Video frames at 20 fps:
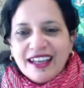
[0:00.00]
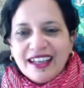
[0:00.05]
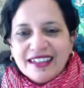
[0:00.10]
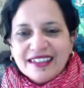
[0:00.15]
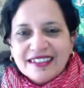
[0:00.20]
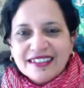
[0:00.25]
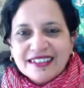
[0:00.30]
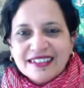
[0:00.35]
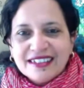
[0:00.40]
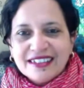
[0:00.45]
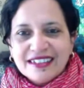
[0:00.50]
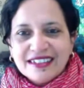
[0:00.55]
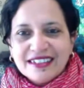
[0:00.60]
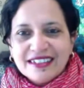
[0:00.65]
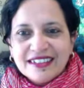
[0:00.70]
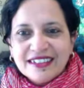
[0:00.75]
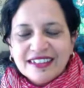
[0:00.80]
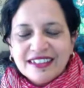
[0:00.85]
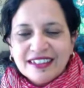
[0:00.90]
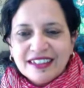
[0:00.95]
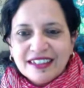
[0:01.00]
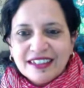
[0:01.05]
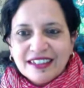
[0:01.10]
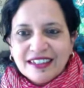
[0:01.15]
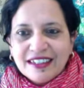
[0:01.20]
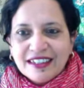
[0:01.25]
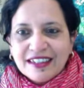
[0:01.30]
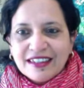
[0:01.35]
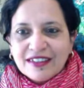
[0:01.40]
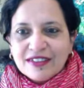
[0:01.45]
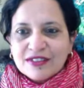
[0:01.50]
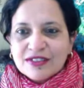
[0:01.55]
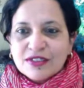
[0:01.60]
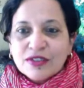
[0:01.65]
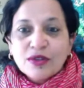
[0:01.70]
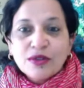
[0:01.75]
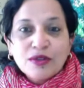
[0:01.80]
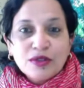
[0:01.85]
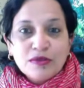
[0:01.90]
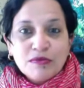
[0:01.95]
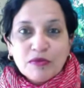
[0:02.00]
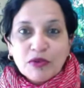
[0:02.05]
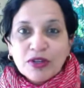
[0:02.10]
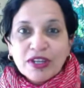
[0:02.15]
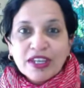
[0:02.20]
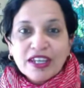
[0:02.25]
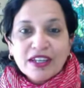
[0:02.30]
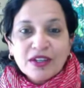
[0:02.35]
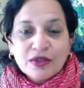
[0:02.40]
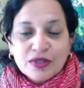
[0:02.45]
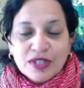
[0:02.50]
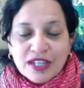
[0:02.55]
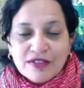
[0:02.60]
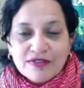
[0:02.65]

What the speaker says: And so good morning,